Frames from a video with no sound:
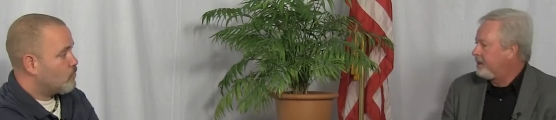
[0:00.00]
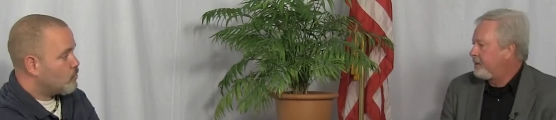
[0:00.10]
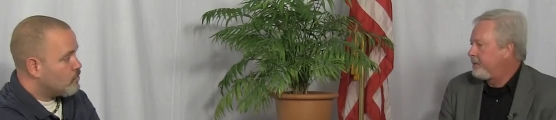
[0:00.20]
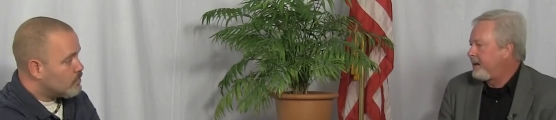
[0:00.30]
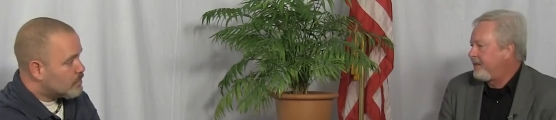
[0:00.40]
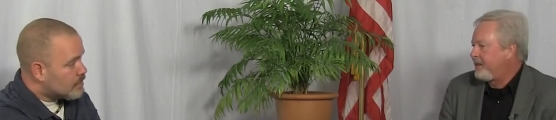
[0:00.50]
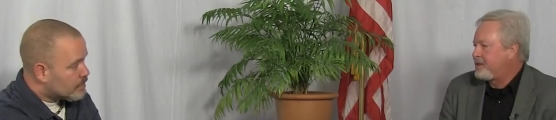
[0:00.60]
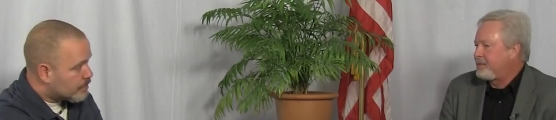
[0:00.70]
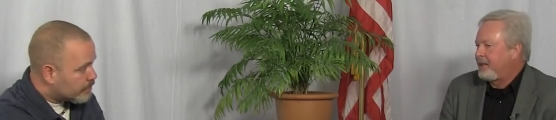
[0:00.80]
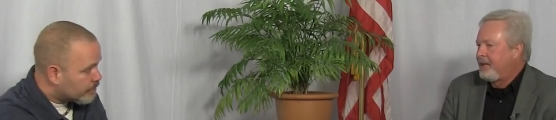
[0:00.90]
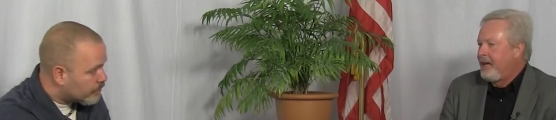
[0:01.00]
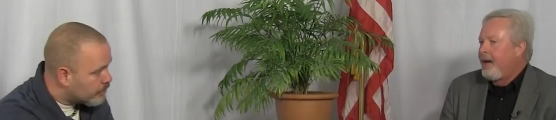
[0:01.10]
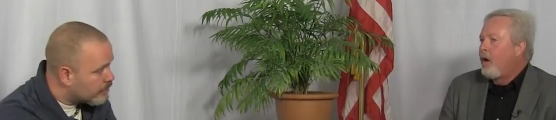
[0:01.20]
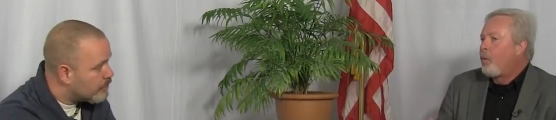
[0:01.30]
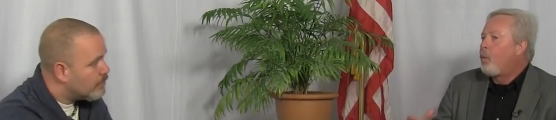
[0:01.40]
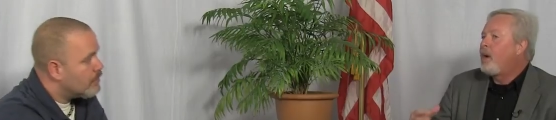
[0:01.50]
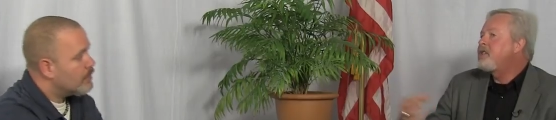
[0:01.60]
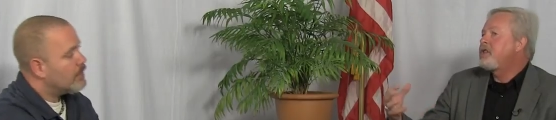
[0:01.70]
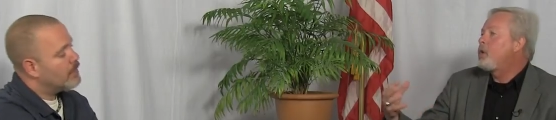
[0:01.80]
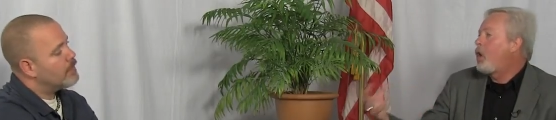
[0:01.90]
Speaker 1: a little bit about this, but
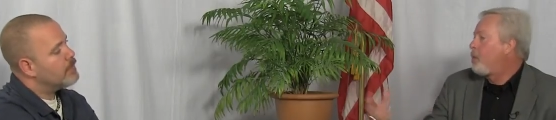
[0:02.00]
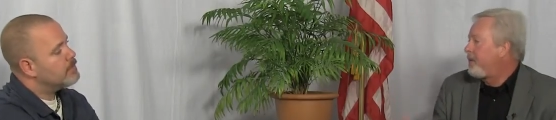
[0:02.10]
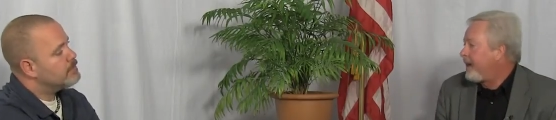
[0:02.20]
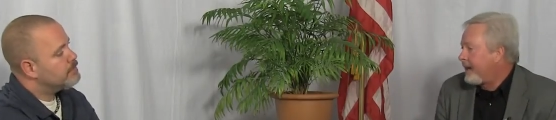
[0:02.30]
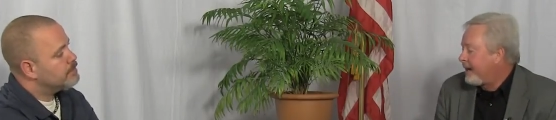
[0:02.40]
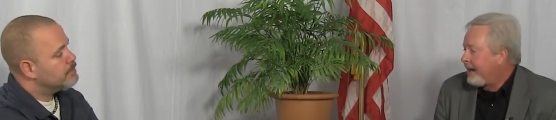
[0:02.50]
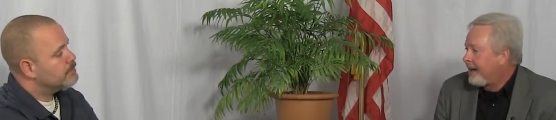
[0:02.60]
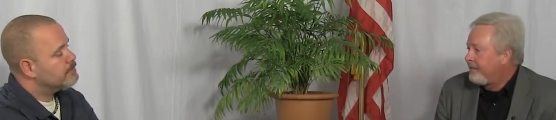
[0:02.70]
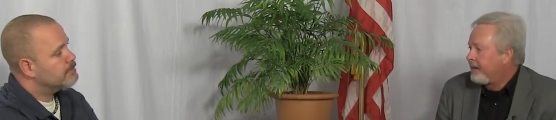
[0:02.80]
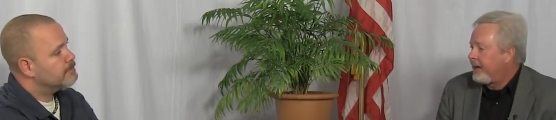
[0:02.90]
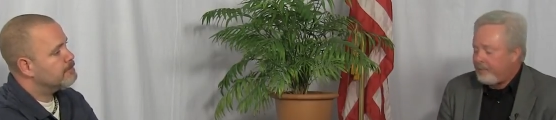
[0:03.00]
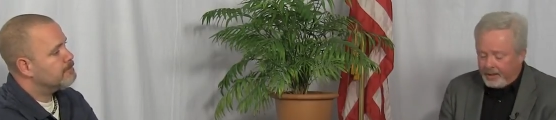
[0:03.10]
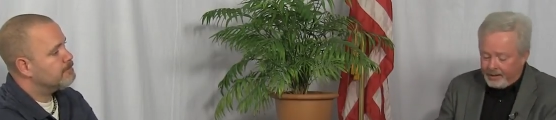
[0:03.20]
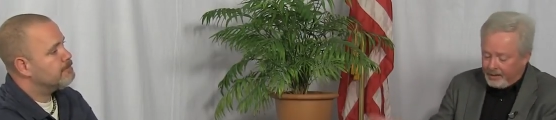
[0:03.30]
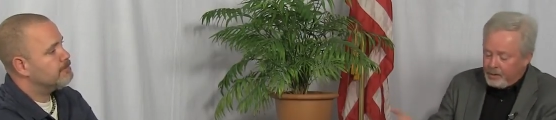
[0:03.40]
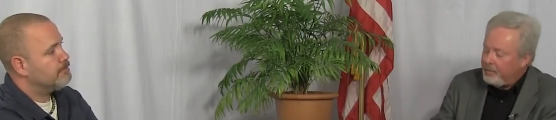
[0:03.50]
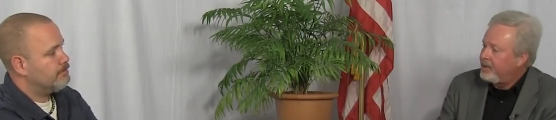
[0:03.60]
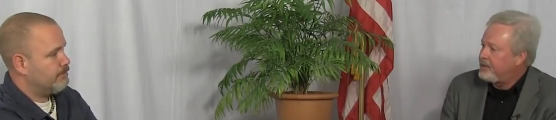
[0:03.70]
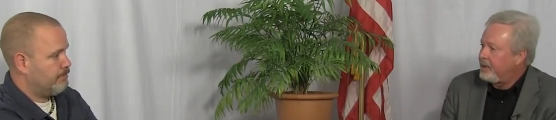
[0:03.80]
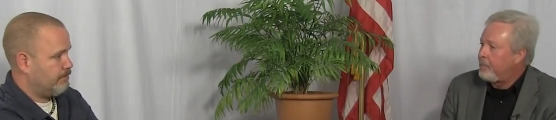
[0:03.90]
what do you hope they get out of it? I mean, you
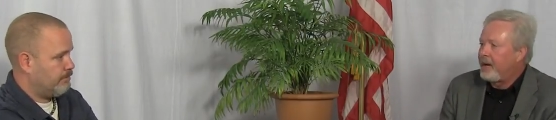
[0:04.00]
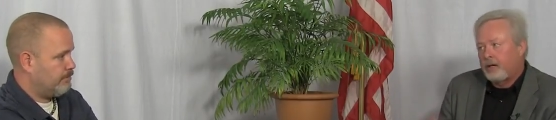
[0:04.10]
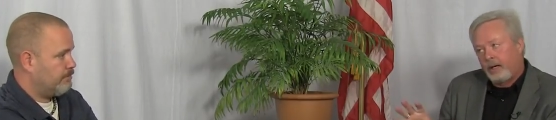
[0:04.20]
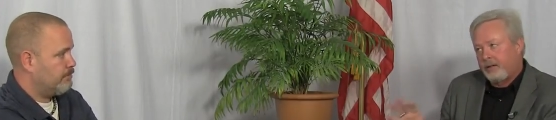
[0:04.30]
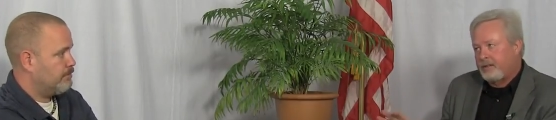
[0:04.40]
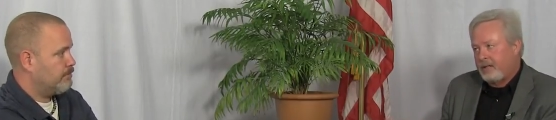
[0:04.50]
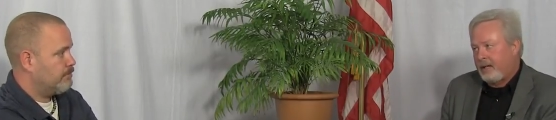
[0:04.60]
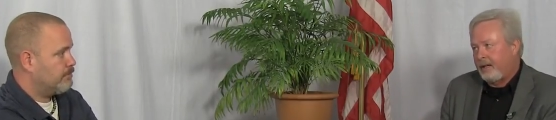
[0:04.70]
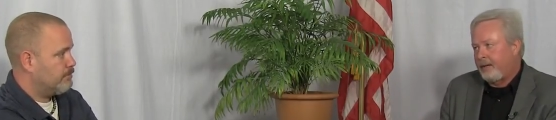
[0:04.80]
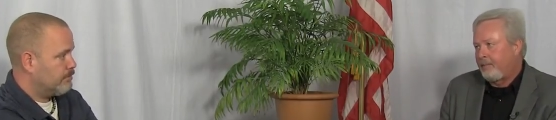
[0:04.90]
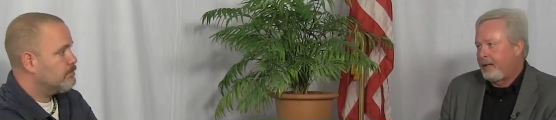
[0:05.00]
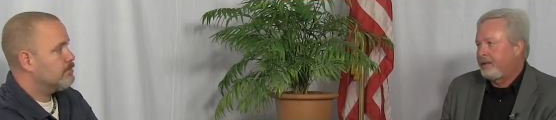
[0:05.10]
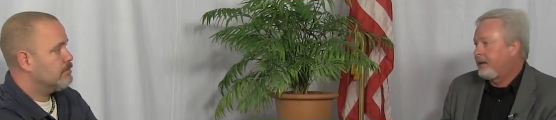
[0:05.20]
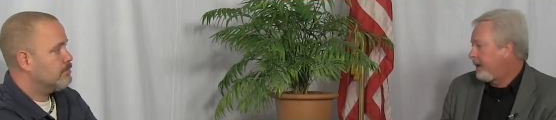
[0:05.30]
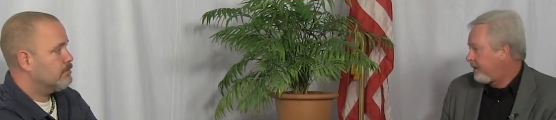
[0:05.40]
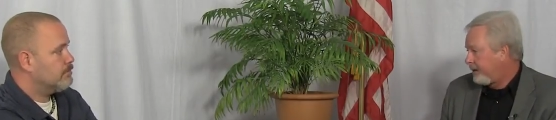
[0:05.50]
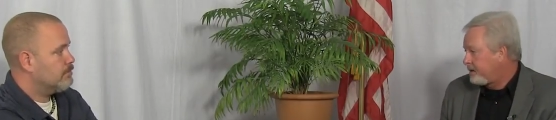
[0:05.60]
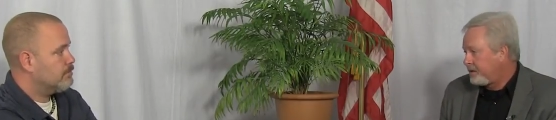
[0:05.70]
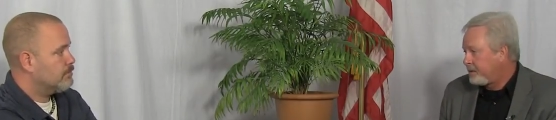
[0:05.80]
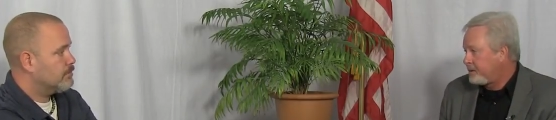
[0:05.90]
mentioned a better understanding of mental health
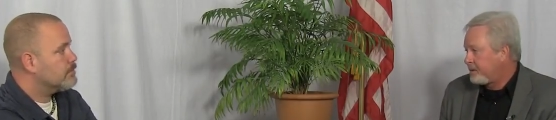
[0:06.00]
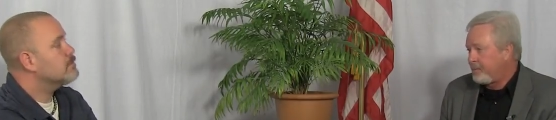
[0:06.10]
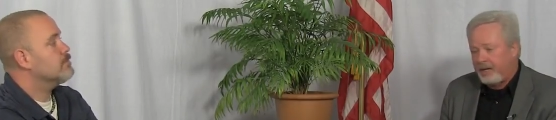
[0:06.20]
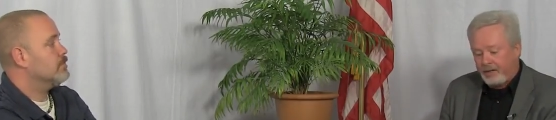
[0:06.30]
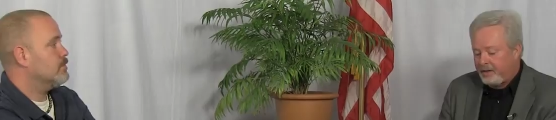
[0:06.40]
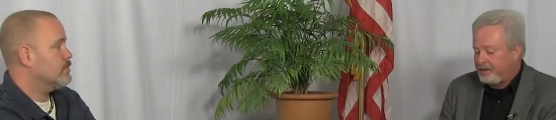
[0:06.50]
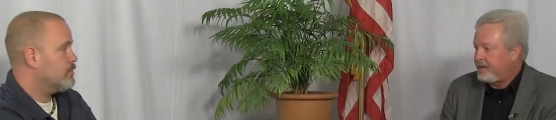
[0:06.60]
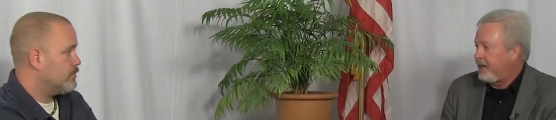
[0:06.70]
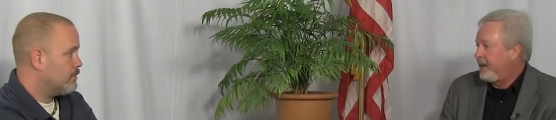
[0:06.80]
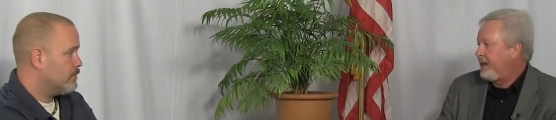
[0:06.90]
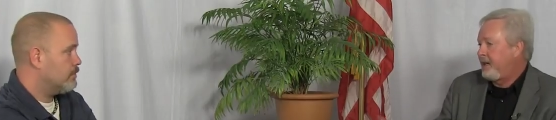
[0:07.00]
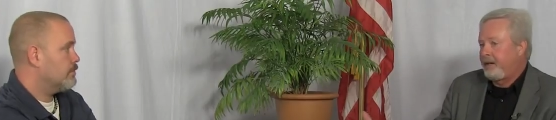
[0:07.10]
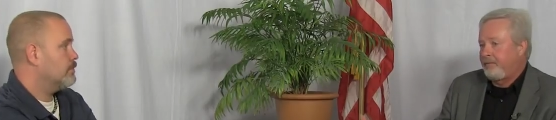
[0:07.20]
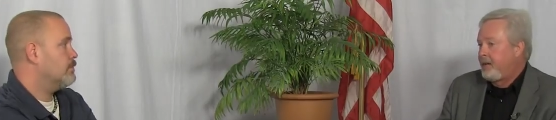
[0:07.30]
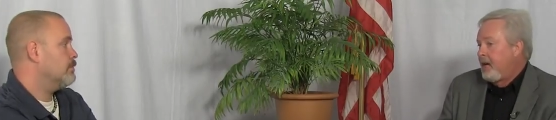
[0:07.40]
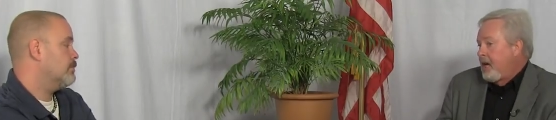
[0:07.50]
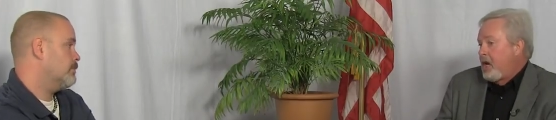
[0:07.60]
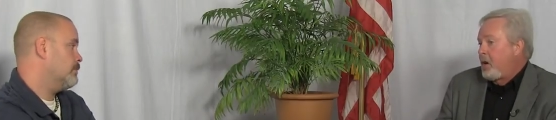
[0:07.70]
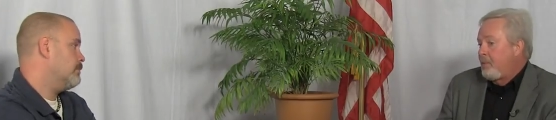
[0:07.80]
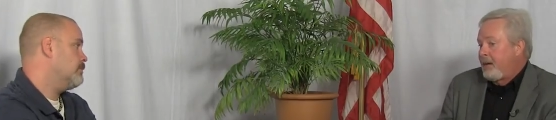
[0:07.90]
issues, a better mm-hmm. understanding of,
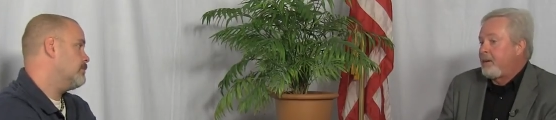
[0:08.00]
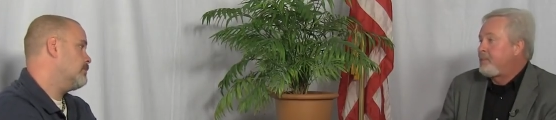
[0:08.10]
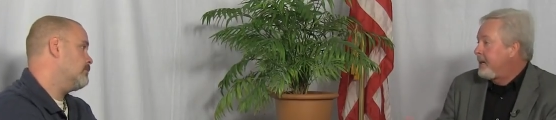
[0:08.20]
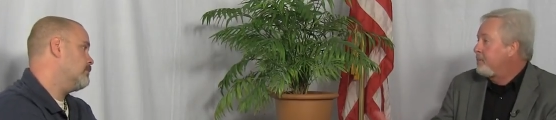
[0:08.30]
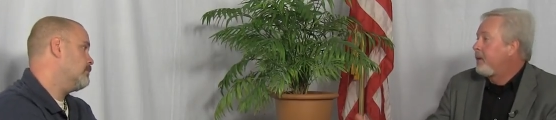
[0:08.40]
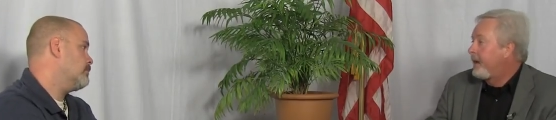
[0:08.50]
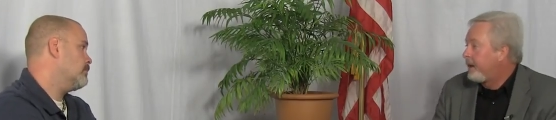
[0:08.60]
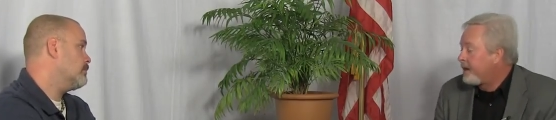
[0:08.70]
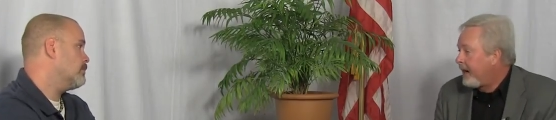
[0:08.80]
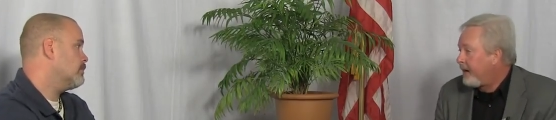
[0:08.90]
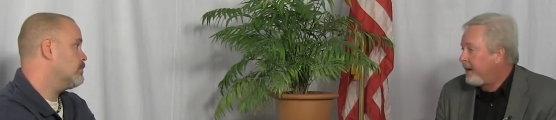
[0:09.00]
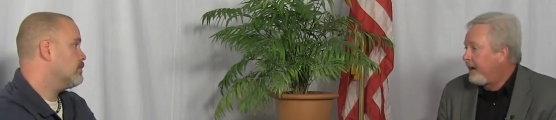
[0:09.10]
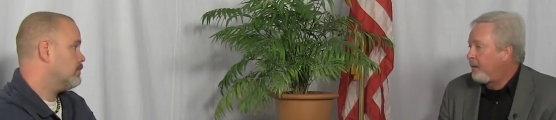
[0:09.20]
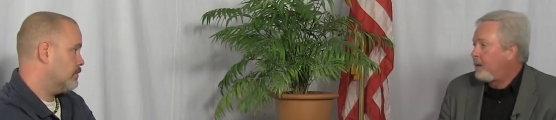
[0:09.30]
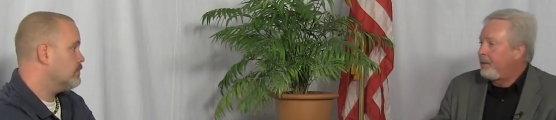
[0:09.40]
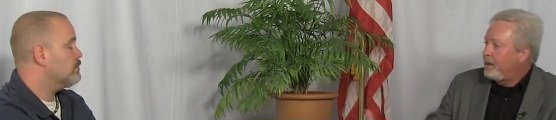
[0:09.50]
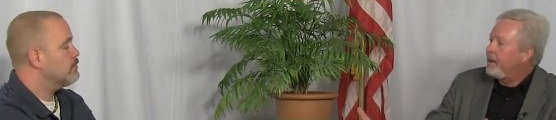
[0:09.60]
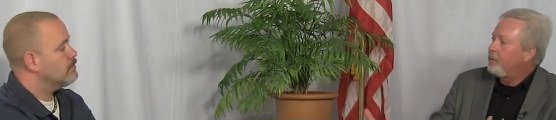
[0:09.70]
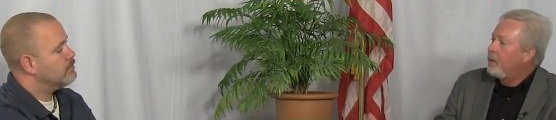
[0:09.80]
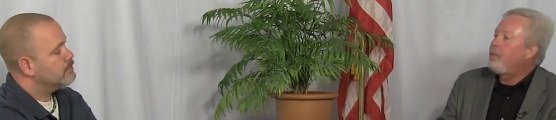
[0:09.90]
you know, maybe people that are down and out. What, what,
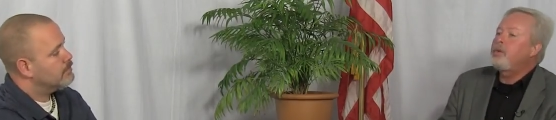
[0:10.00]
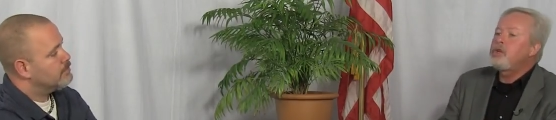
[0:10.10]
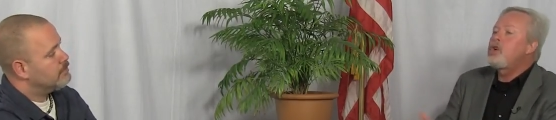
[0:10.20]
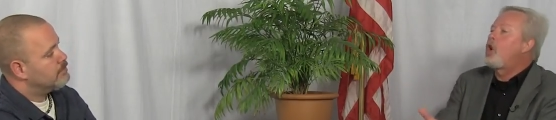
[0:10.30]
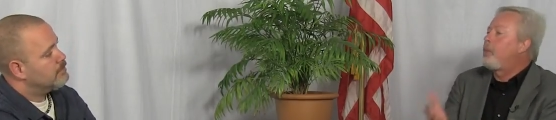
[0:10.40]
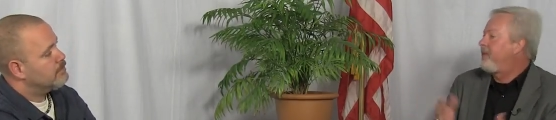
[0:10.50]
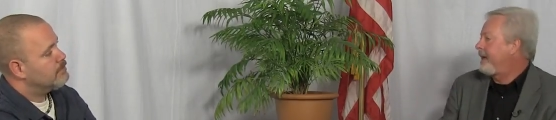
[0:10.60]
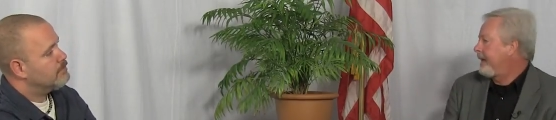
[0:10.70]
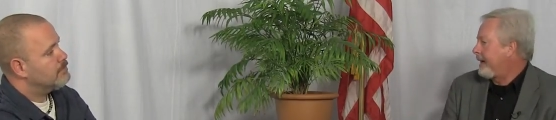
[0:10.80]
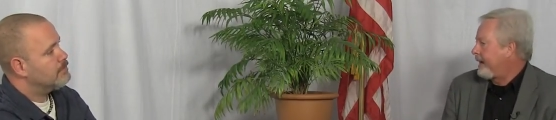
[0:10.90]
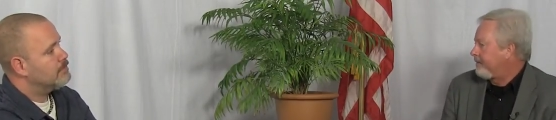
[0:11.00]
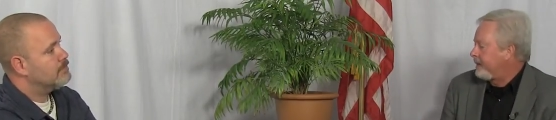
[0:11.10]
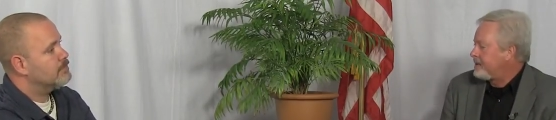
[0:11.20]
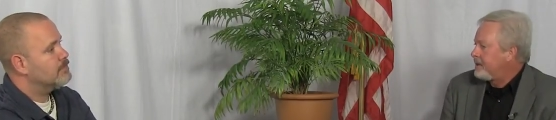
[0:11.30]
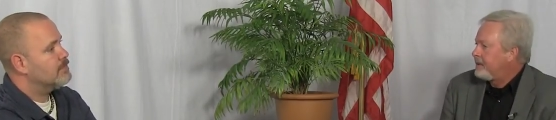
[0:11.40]
do, you, what do you hope they get out of it?